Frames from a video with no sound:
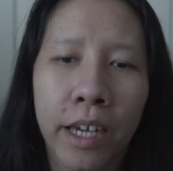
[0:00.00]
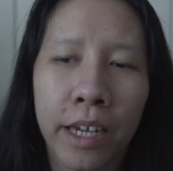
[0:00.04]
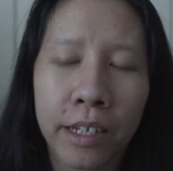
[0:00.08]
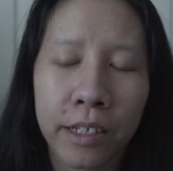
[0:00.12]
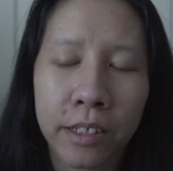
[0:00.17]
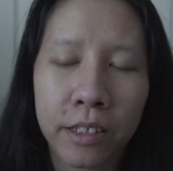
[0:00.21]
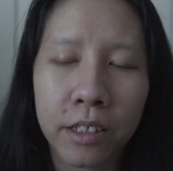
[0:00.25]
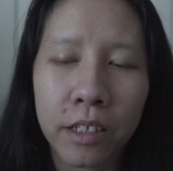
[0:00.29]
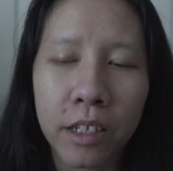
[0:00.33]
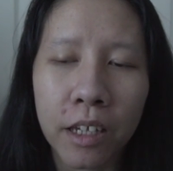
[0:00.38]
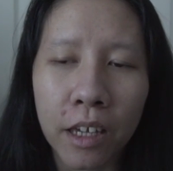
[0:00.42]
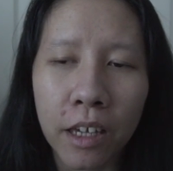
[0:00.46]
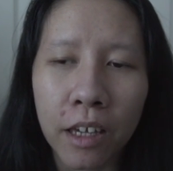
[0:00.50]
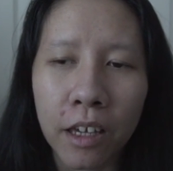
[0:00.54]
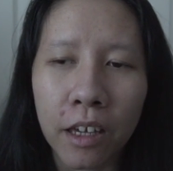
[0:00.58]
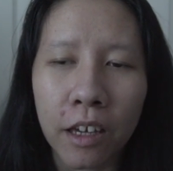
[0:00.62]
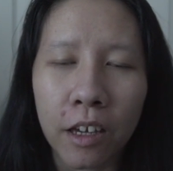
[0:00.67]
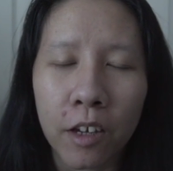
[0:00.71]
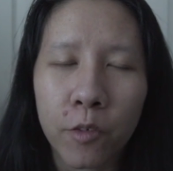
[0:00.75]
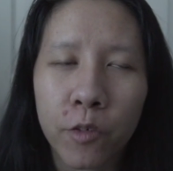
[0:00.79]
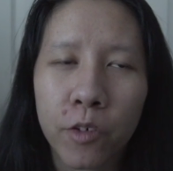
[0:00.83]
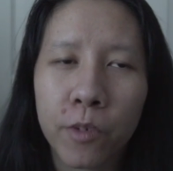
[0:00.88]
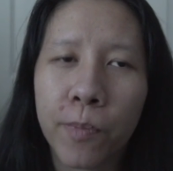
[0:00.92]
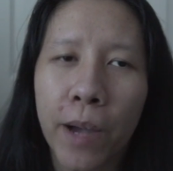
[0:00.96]
And
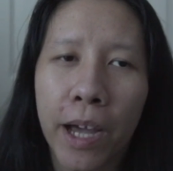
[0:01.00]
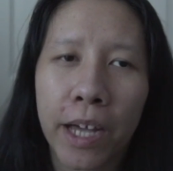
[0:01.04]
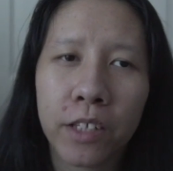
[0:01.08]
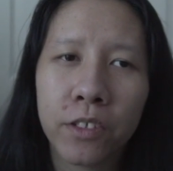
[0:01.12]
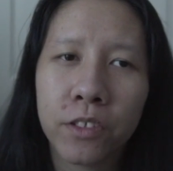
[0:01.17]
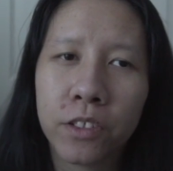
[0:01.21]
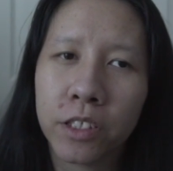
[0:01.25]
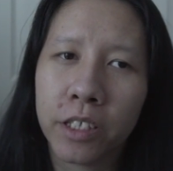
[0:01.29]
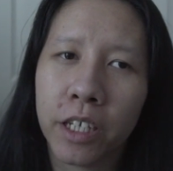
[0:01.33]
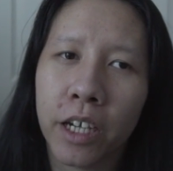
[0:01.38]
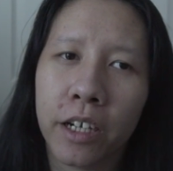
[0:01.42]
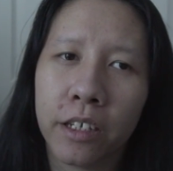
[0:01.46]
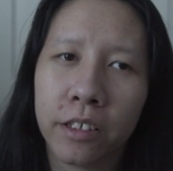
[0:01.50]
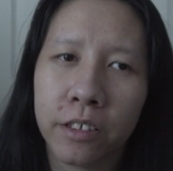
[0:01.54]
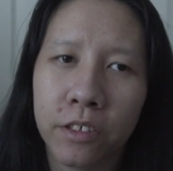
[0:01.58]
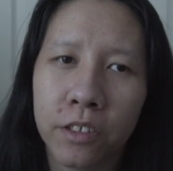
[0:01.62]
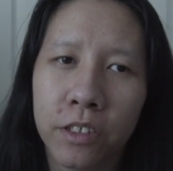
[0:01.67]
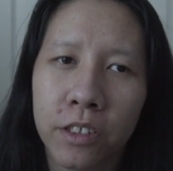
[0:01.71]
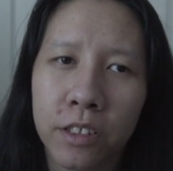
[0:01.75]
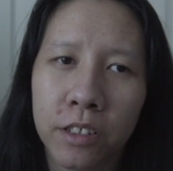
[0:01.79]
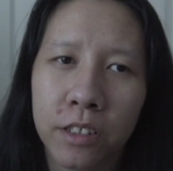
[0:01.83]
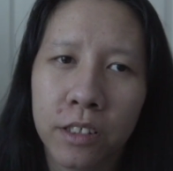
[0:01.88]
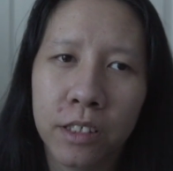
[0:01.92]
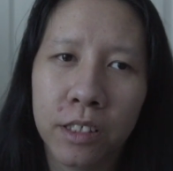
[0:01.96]
for Bailu's
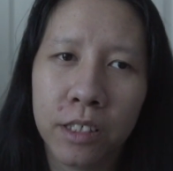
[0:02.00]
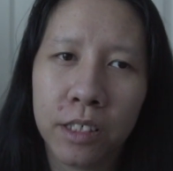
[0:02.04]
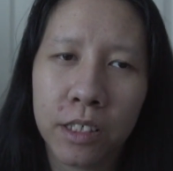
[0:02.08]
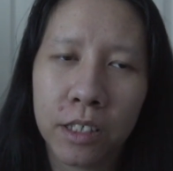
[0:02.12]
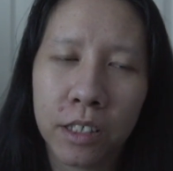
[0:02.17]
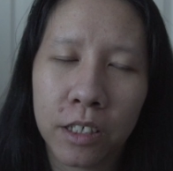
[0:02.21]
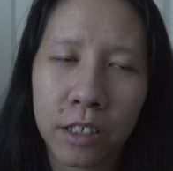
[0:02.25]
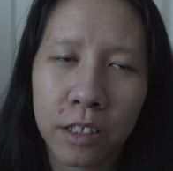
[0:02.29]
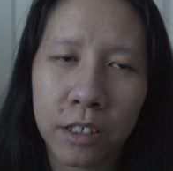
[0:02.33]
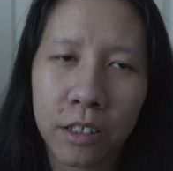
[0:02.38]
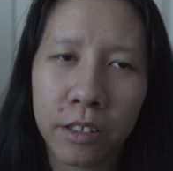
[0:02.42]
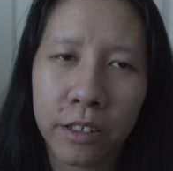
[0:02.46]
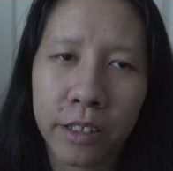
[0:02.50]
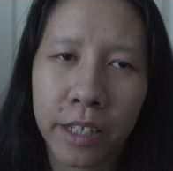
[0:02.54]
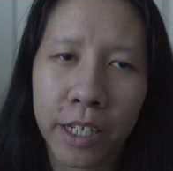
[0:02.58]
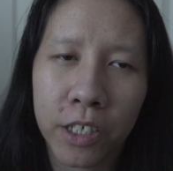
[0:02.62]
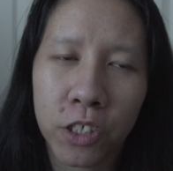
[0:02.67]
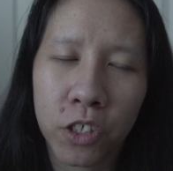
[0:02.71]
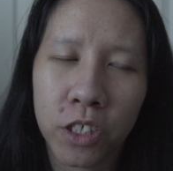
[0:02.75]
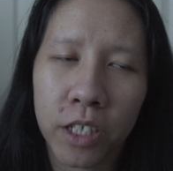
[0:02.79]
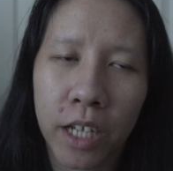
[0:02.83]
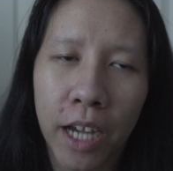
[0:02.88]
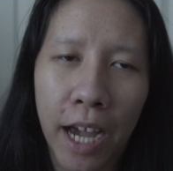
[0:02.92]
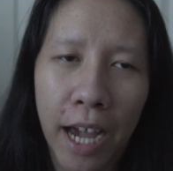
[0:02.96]
character to see her
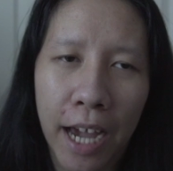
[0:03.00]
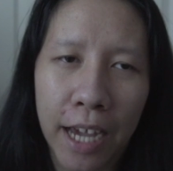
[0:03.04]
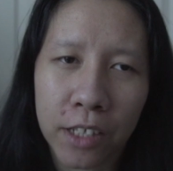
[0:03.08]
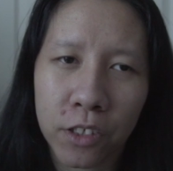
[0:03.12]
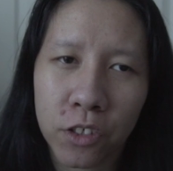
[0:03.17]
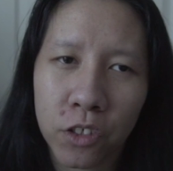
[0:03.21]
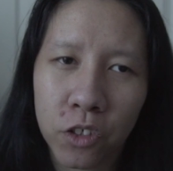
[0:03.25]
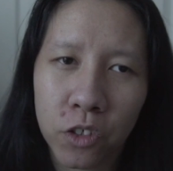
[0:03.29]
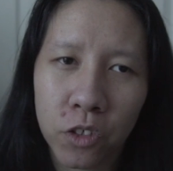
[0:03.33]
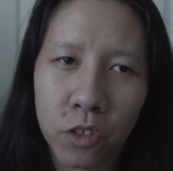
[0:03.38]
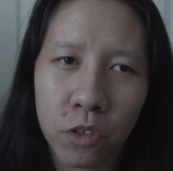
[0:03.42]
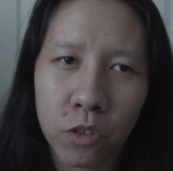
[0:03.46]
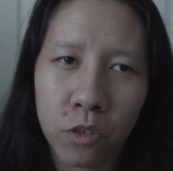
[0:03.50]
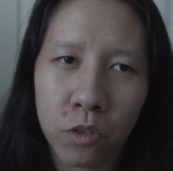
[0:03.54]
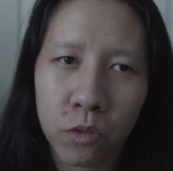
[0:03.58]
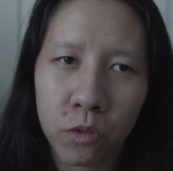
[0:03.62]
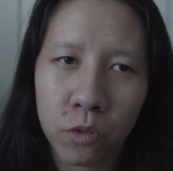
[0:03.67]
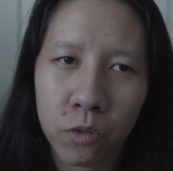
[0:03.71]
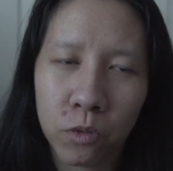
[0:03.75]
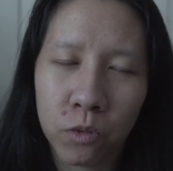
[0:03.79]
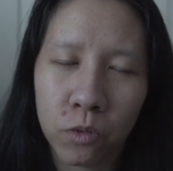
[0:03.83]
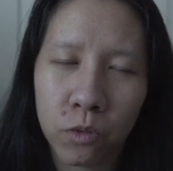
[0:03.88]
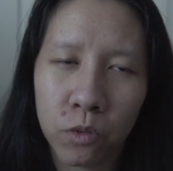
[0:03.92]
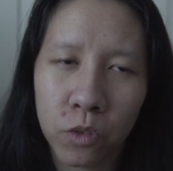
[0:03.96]
that
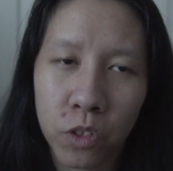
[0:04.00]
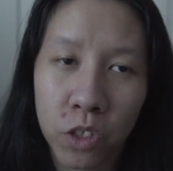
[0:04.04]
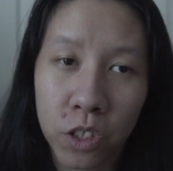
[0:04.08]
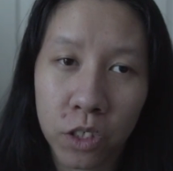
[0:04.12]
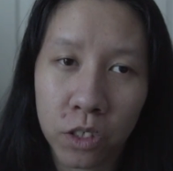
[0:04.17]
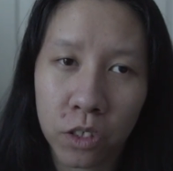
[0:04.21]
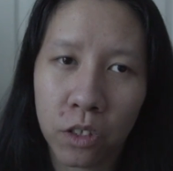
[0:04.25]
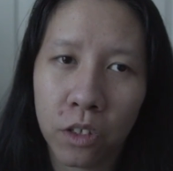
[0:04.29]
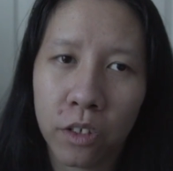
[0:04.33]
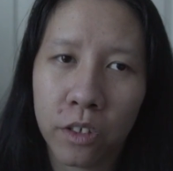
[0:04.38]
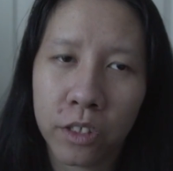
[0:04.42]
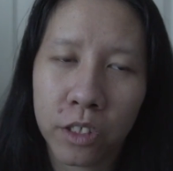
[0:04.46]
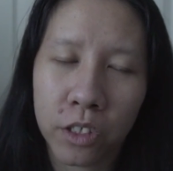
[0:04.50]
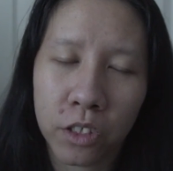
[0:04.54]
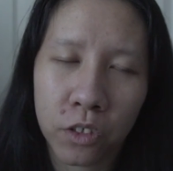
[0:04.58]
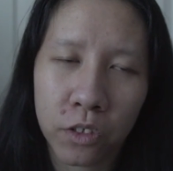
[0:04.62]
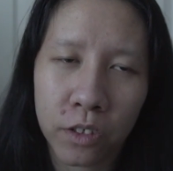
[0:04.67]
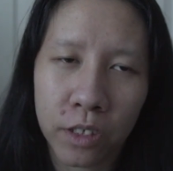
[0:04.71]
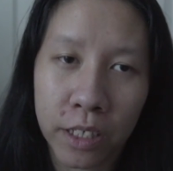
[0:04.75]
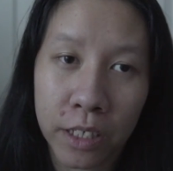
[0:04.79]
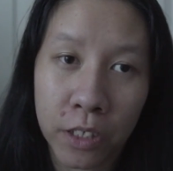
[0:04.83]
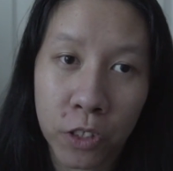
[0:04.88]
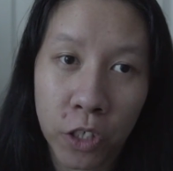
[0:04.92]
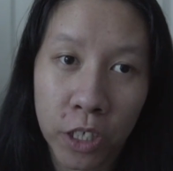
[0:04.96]
she's allergic
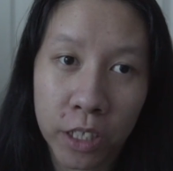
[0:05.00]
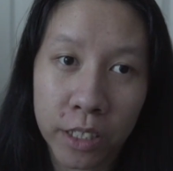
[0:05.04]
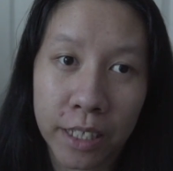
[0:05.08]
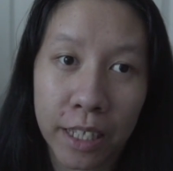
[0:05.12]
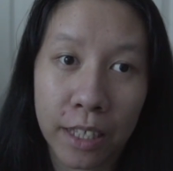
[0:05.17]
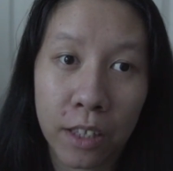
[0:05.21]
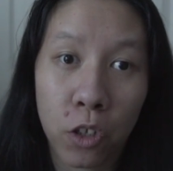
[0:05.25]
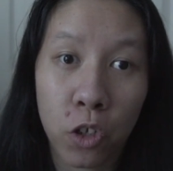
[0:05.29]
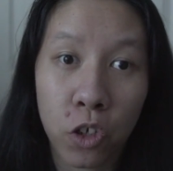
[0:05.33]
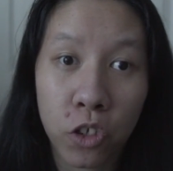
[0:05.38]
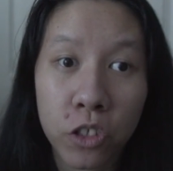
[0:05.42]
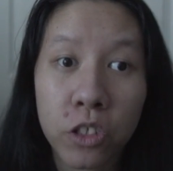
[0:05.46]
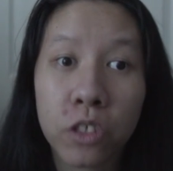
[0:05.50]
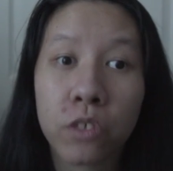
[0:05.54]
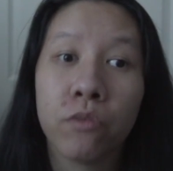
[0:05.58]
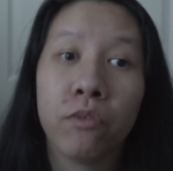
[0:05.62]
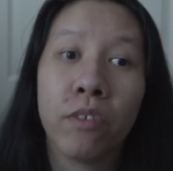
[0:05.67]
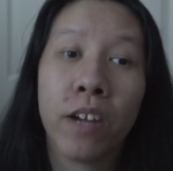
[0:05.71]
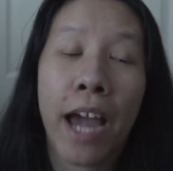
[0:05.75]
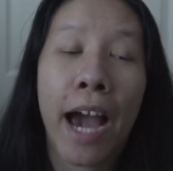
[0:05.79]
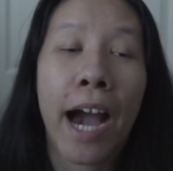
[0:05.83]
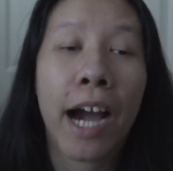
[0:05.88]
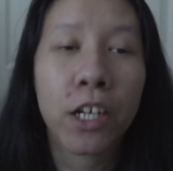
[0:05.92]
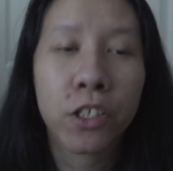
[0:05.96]
to it and she has an allergic
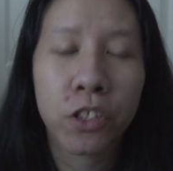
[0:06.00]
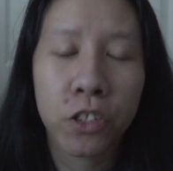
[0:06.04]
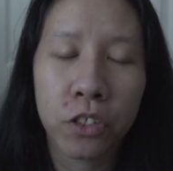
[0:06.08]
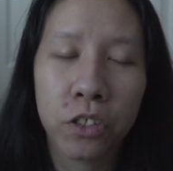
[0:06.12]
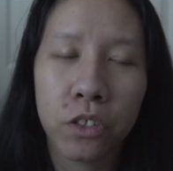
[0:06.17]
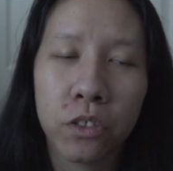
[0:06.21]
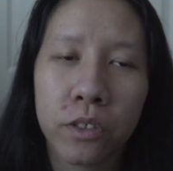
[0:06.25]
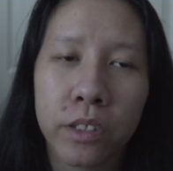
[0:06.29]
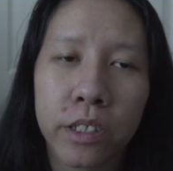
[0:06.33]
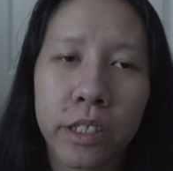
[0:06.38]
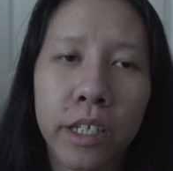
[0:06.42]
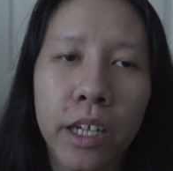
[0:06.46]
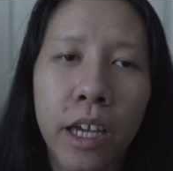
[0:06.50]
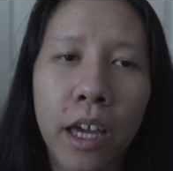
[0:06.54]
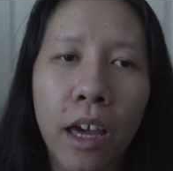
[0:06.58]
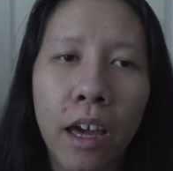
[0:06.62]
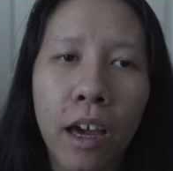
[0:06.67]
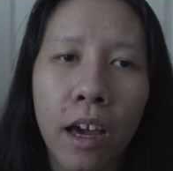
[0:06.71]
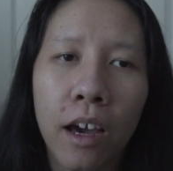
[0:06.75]
reaction to it,